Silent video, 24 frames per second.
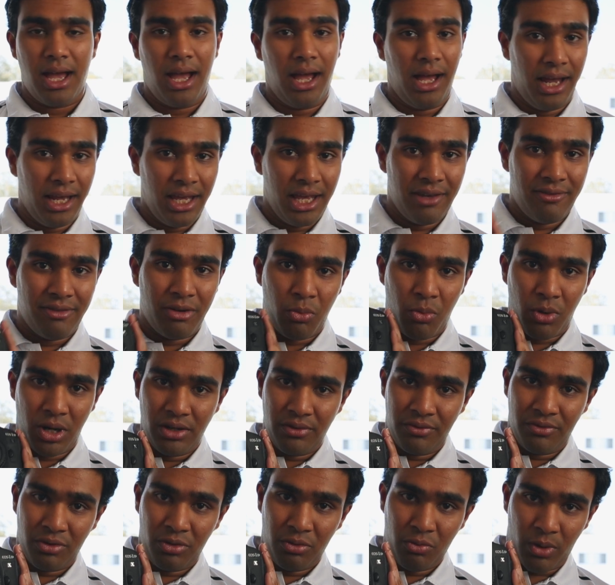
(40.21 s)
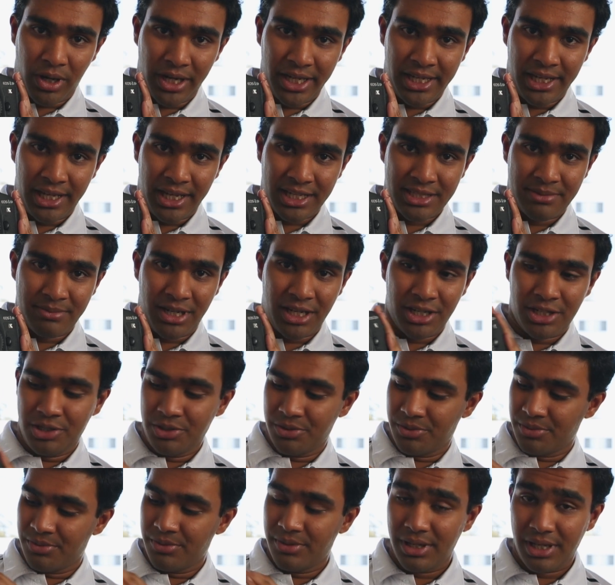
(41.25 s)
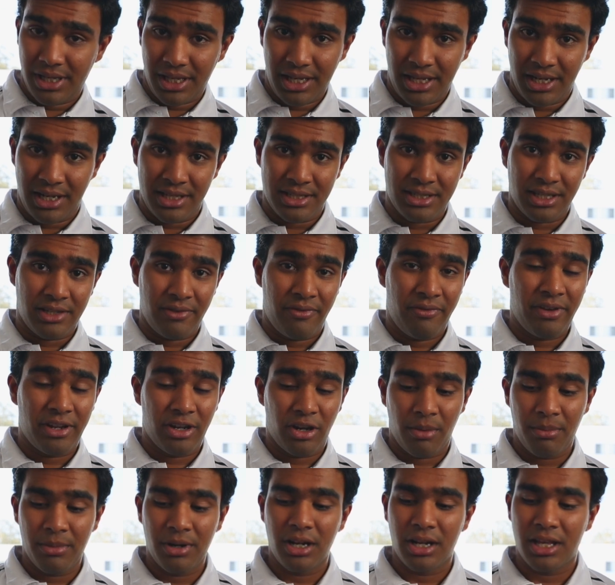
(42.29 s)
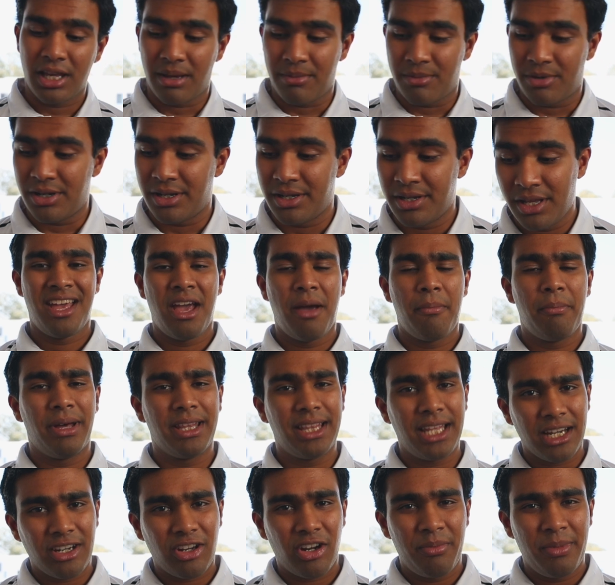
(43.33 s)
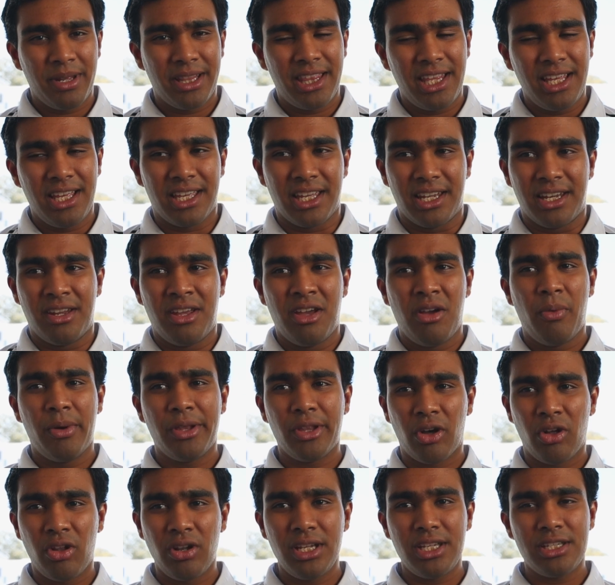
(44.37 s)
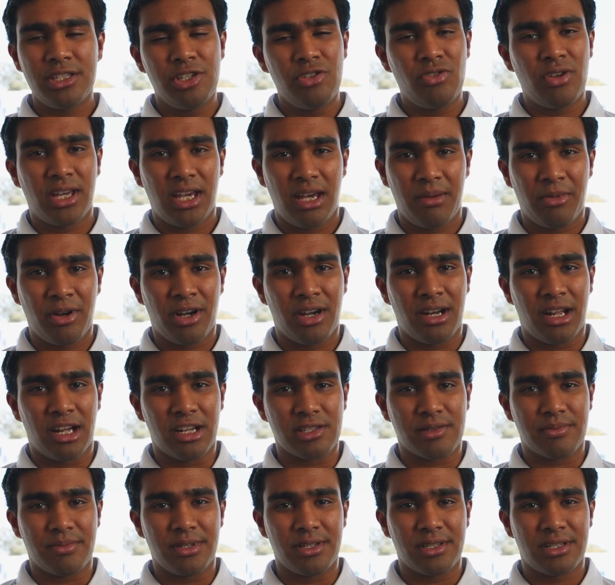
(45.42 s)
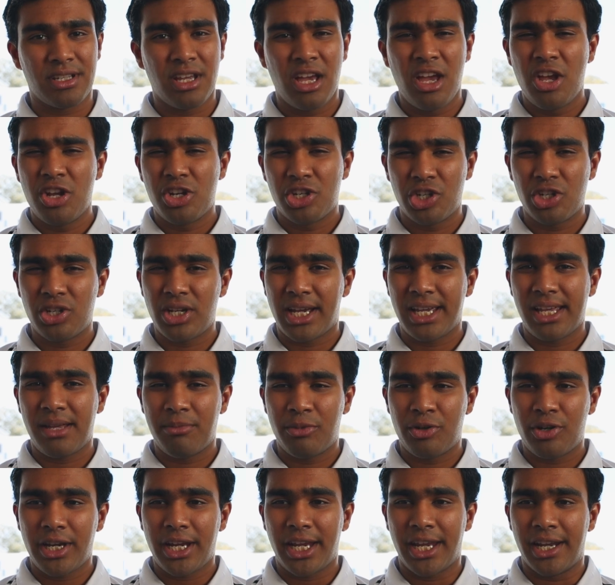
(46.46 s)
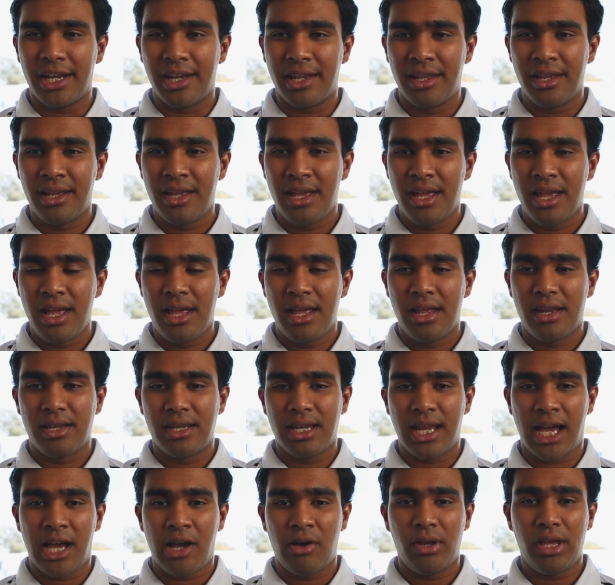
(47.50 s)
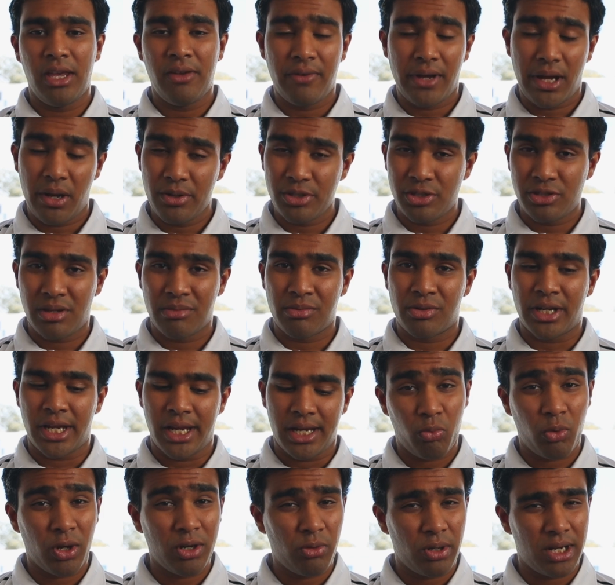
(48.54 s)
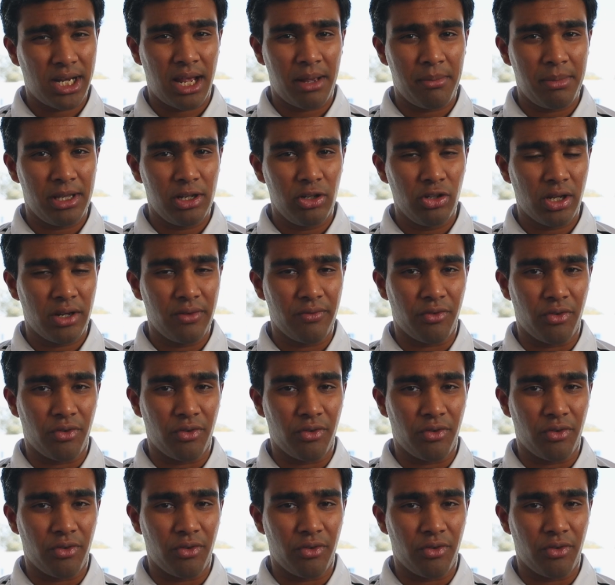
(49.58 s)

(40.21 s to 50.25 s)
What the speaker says: I have a wonderful 1DX Mark II. It is a phenomenal camera, but that got me thinking, with all these new camera announcements, should I upgrade? Now, if I was to upgrade, what would I be looking